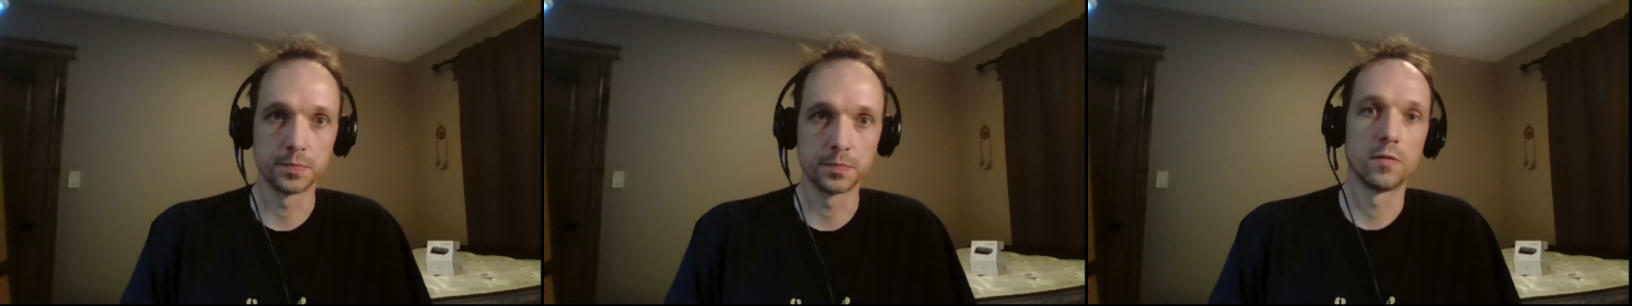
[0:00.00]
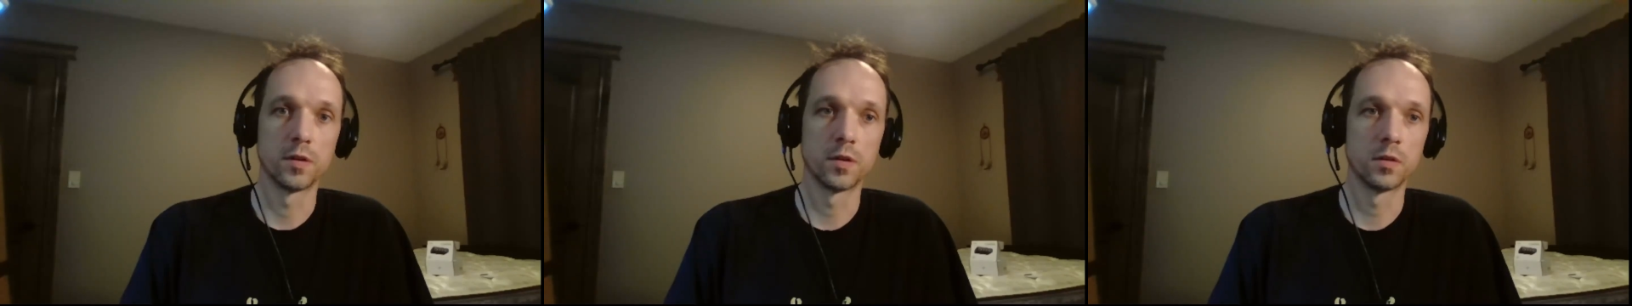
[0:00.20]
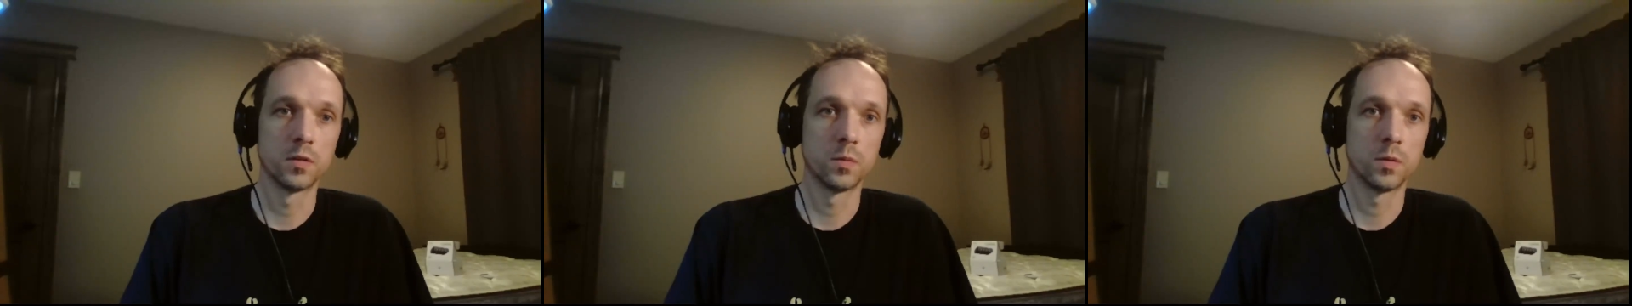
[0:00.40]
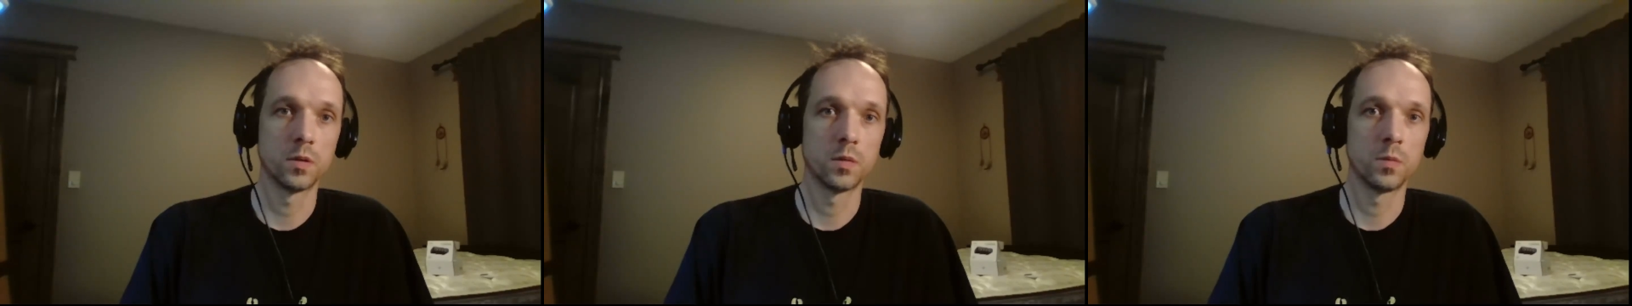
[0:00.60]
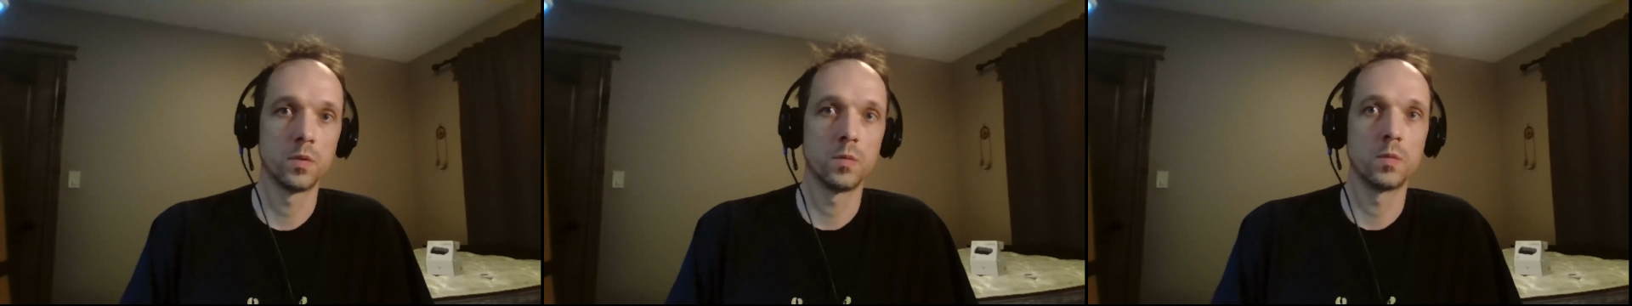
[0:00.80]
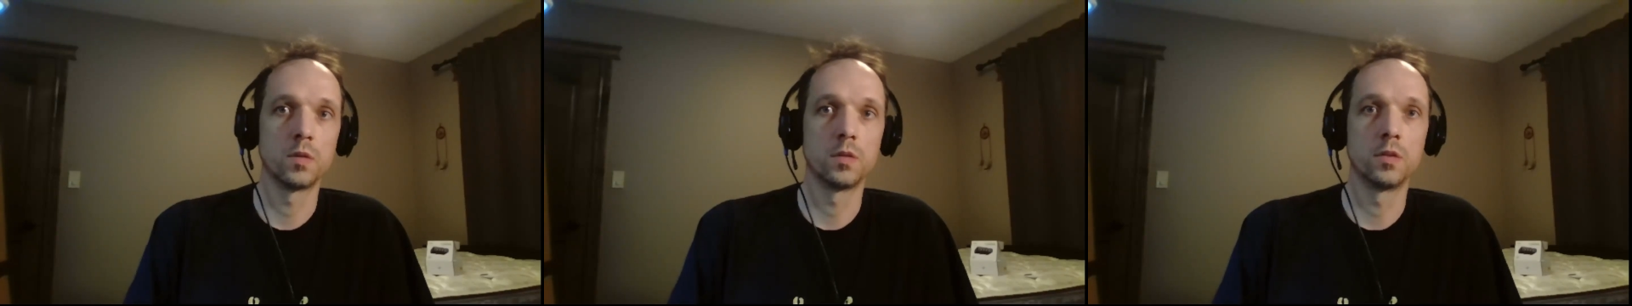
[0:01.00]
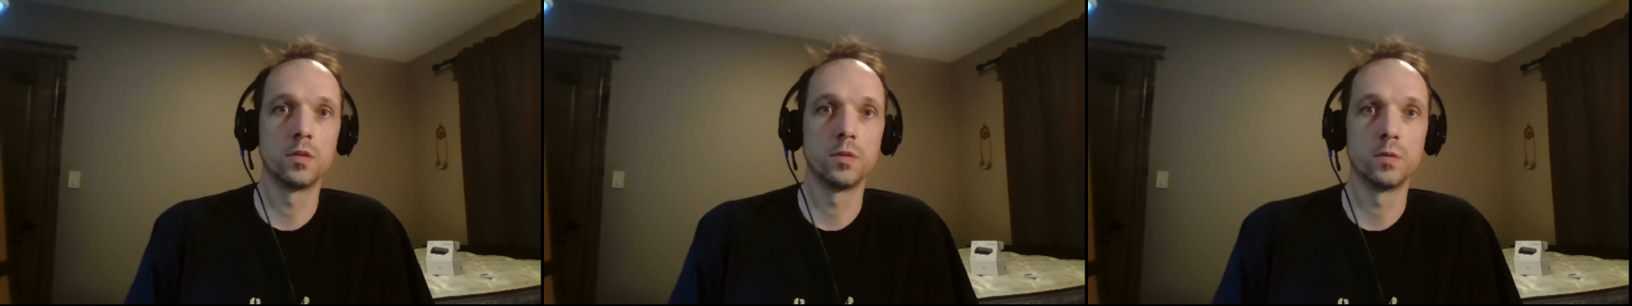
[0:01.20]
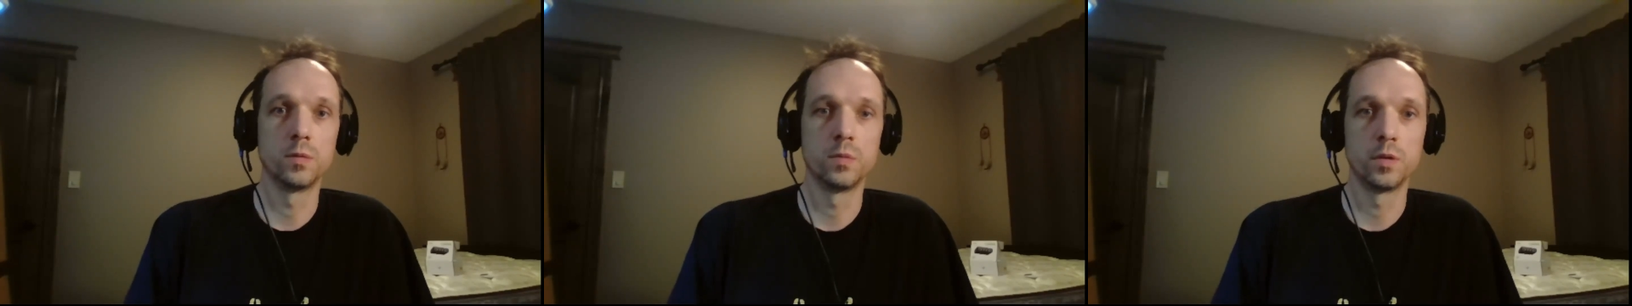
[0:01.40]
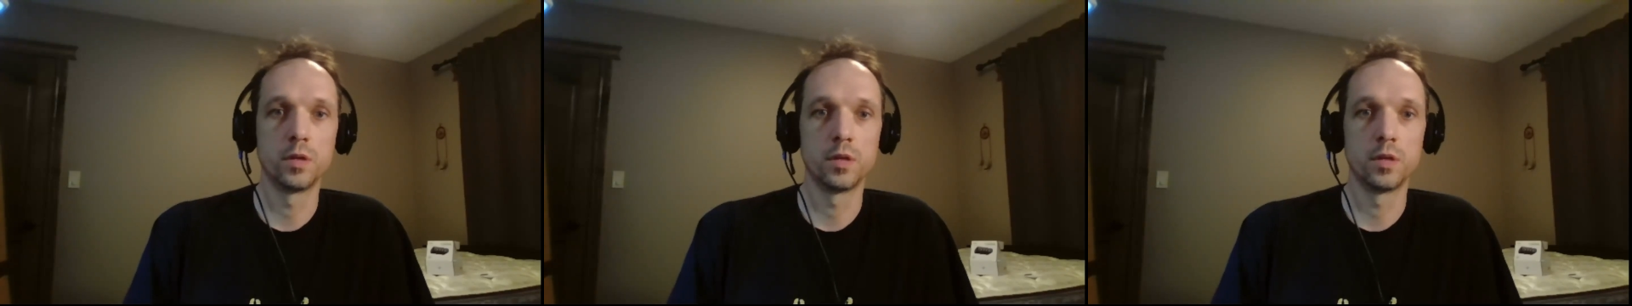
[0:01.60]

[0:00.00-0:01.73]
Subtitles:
The first one we will do